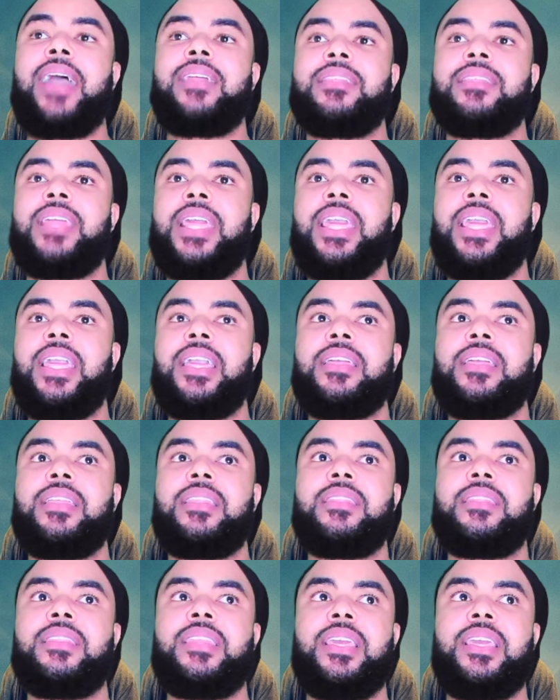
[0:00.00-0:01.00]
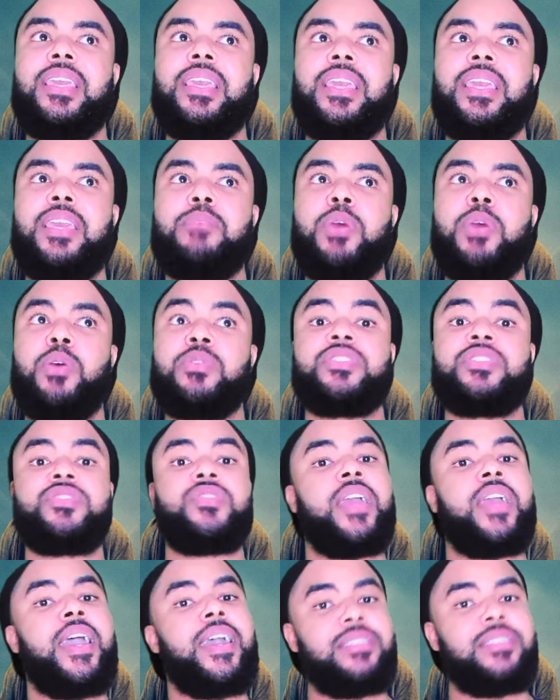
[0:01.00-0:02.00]
think the most
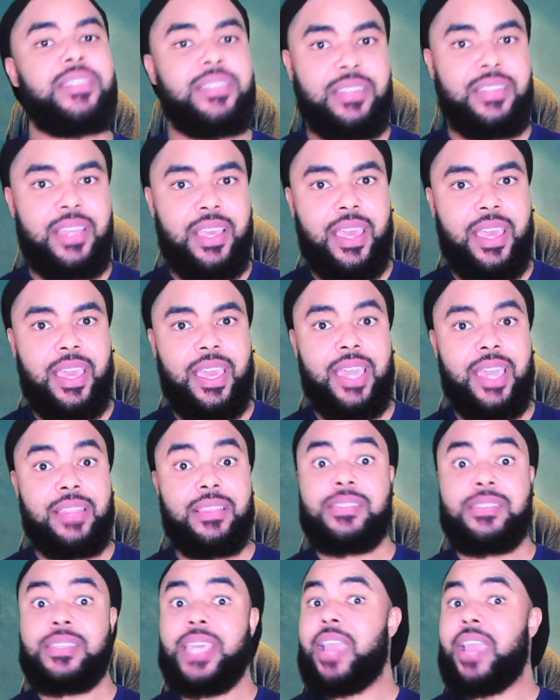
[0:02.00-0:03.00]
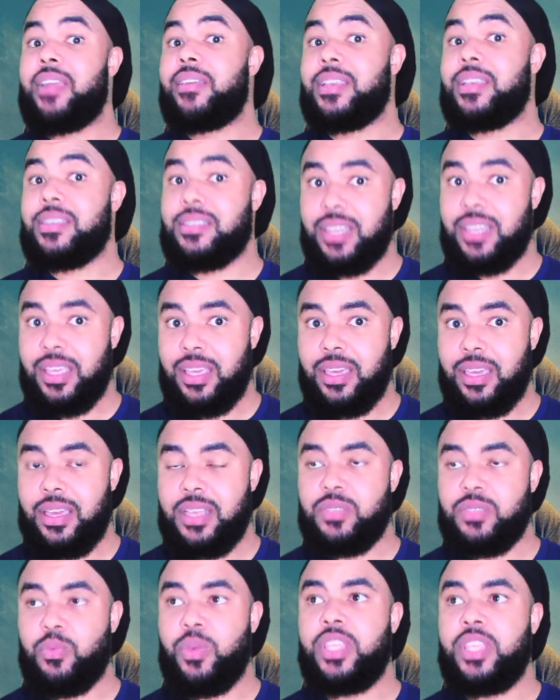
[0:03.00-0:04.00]
tragic thing and the scariest thing
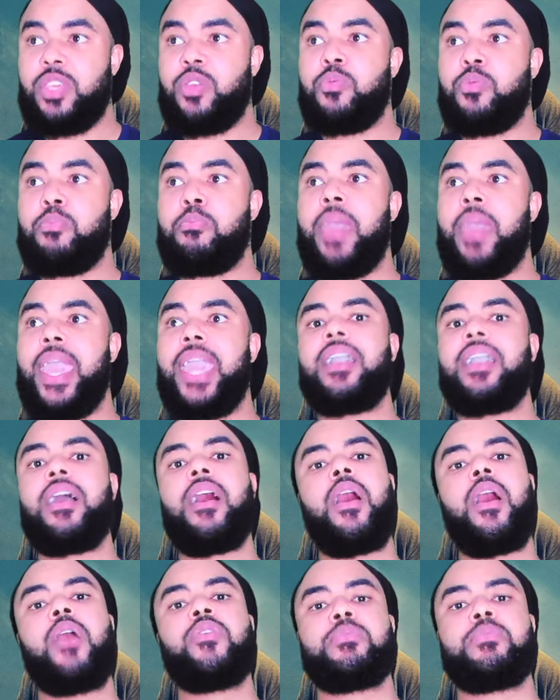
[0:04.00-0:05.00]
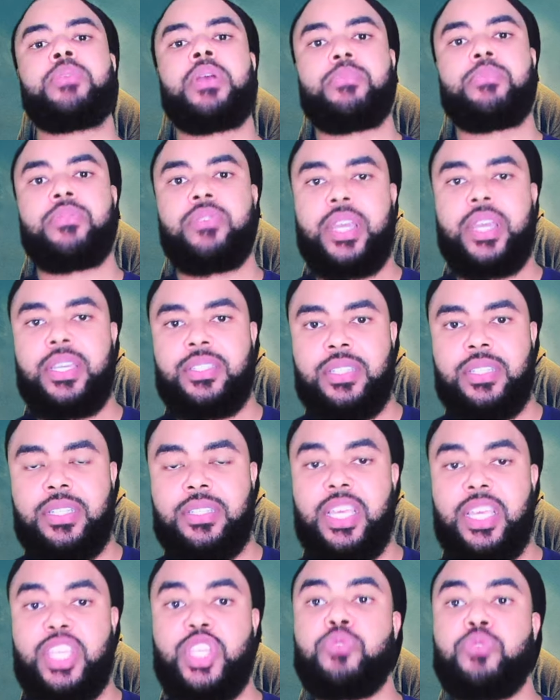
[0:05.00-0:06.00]
is when you make all the
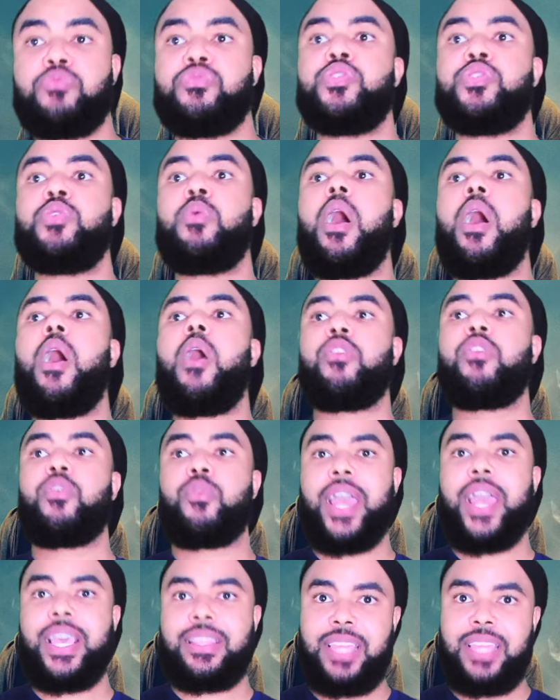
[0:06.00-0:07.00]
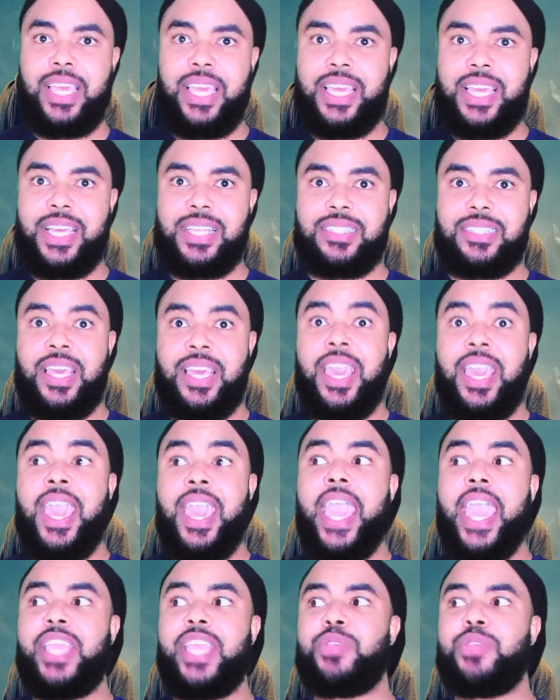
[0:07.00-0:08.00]
preparations and you do all the right things
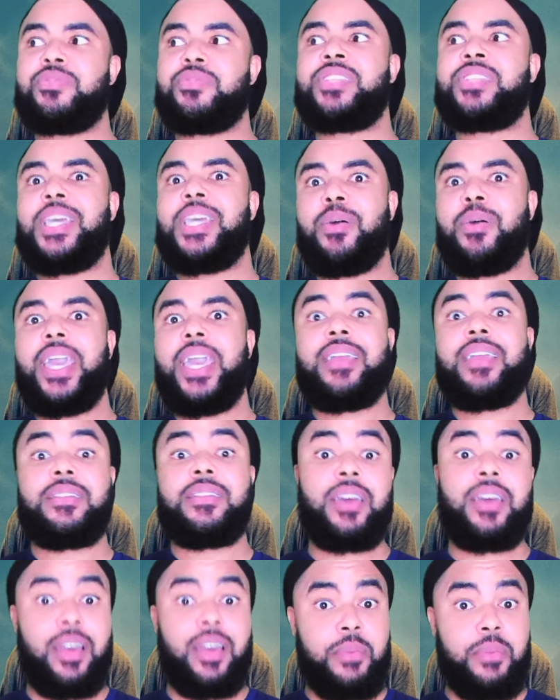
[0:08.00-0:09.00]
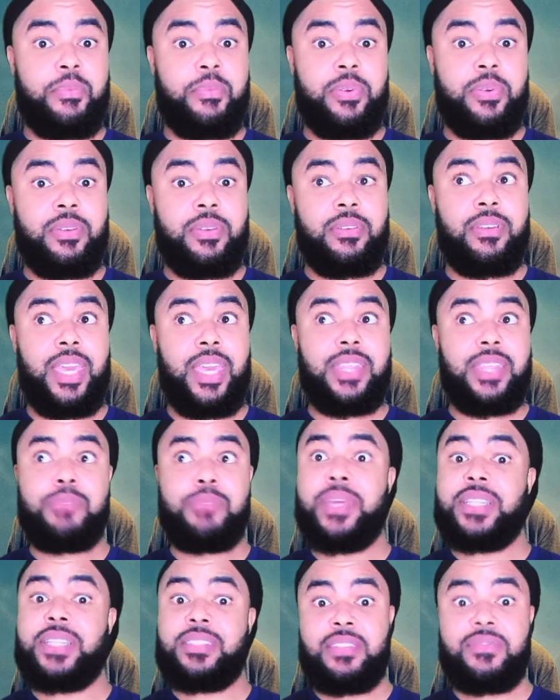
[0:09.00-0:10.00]
and you still end up in the
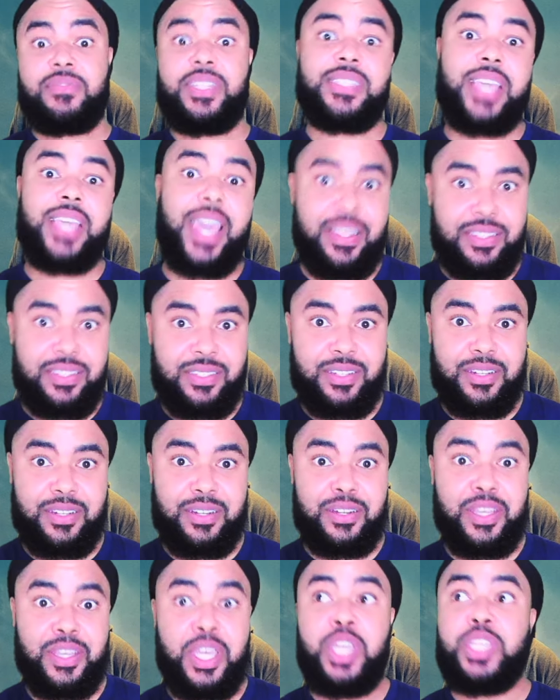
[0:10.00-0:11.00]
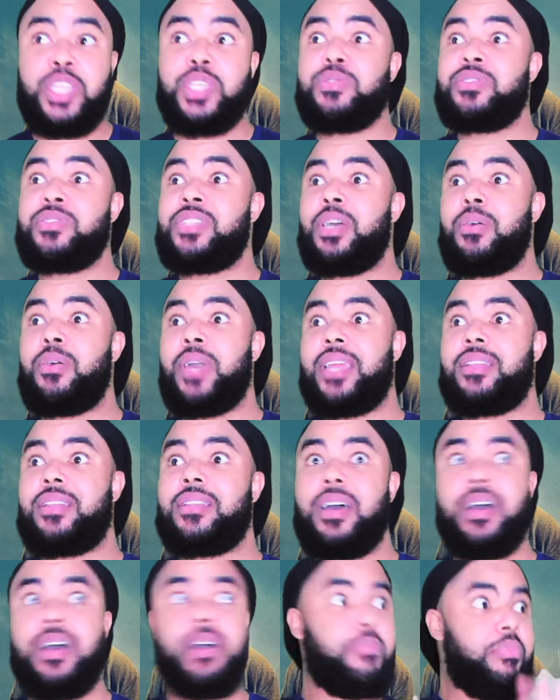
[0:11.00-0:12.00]
midst of disaster. You still end
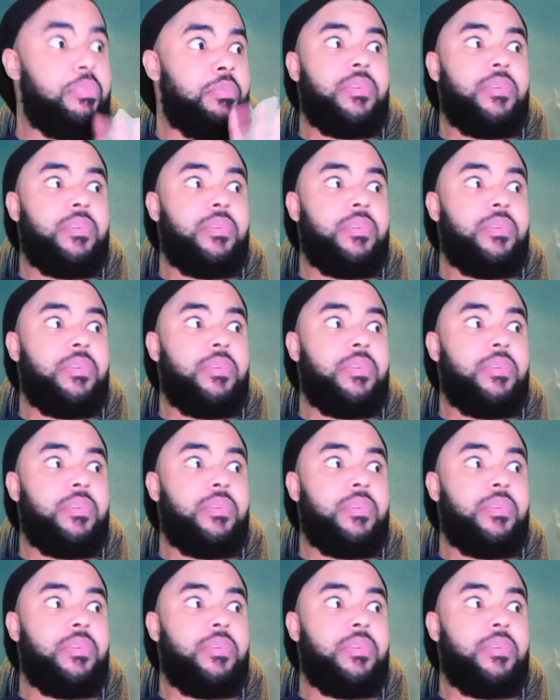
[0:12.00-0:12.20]
up,